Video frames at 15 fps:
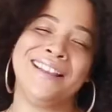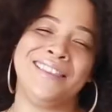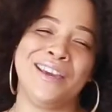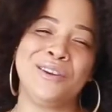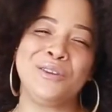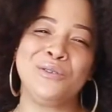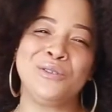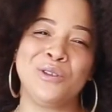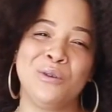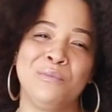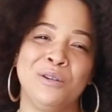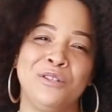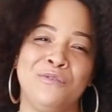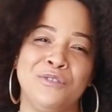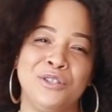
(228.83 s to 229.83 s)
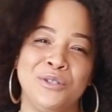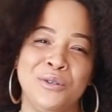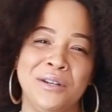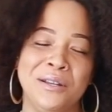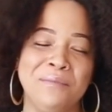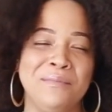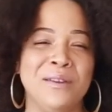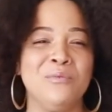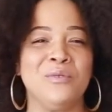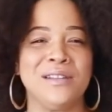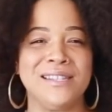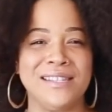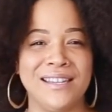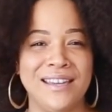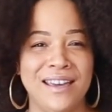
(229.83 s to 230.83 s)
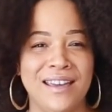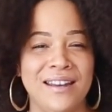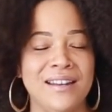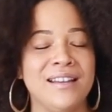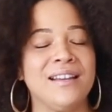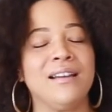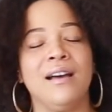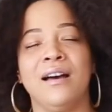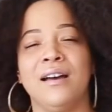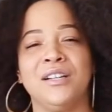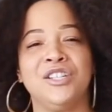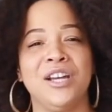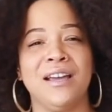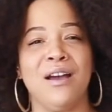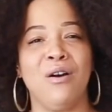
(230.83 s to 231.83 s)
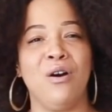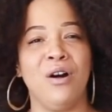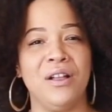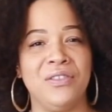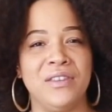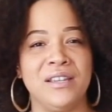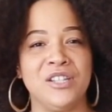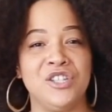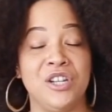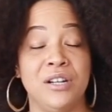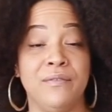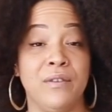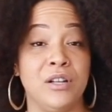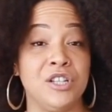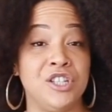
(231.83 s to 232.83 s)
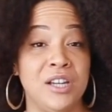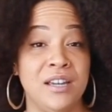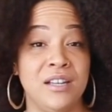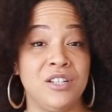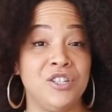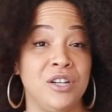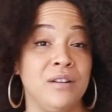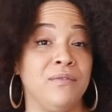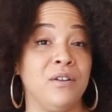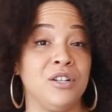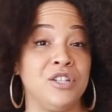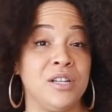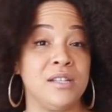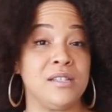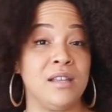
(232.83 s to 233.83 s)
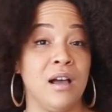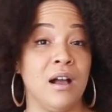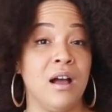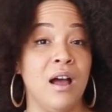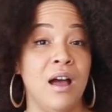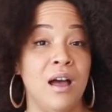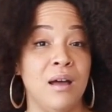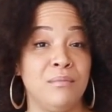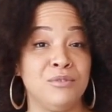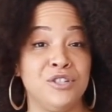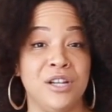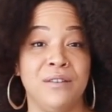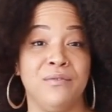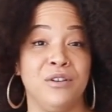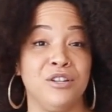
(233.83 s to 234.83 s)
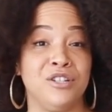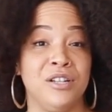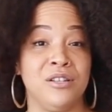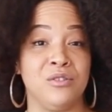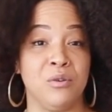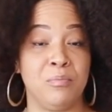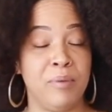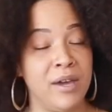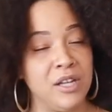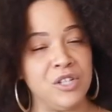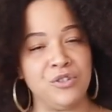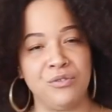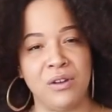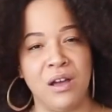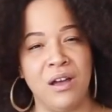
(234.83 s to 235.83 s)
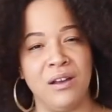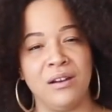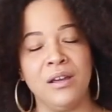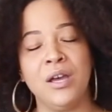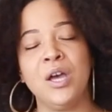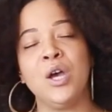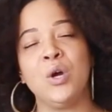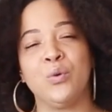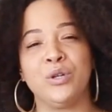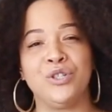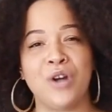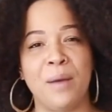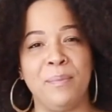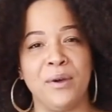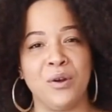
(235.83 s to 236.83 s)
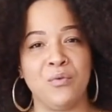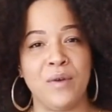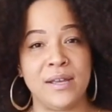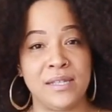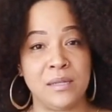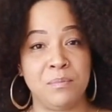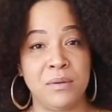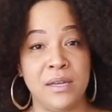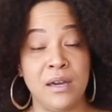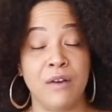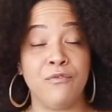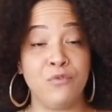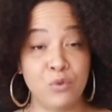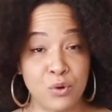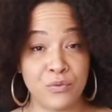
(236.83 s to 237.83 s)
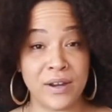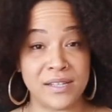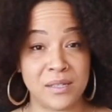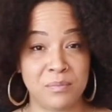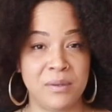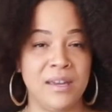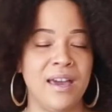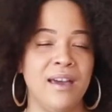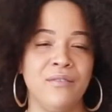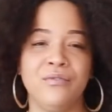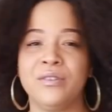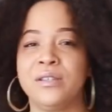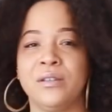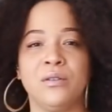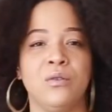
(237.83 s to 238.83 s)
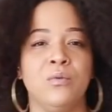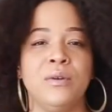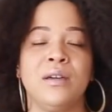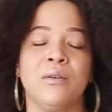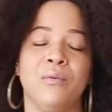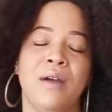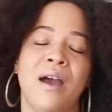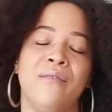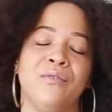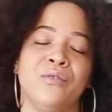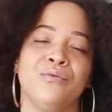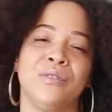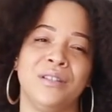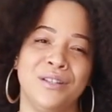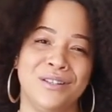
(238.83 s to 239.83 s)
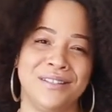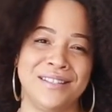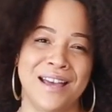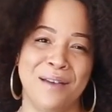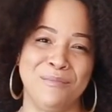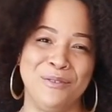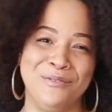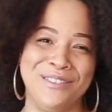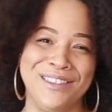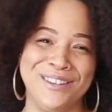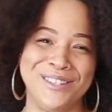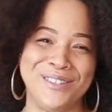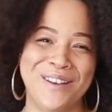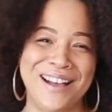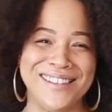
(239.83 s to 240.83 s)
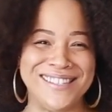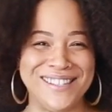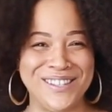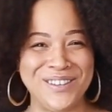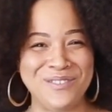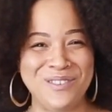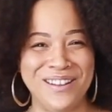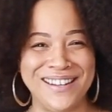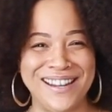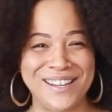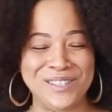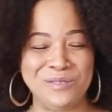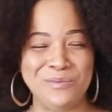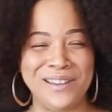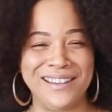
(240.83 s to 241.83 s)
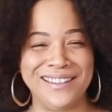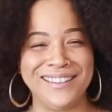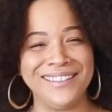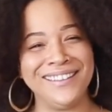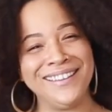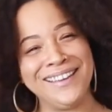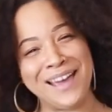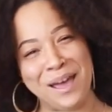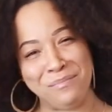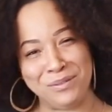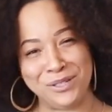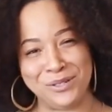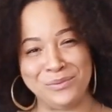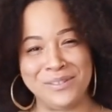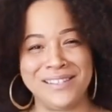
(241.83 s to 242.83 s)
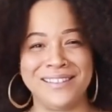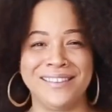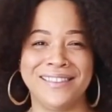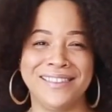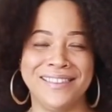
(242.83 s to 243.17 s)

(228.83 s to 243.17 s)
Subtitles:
Thank you so much for joining me once again. Check out all things Jade of all Jades, jadeofalljades.com, Jade of all Jades on Patreon. We're dropping a recipe, a food recipe every single week, and we're having a really good time over there. So I'll see you all next week. Happy Juneteenth.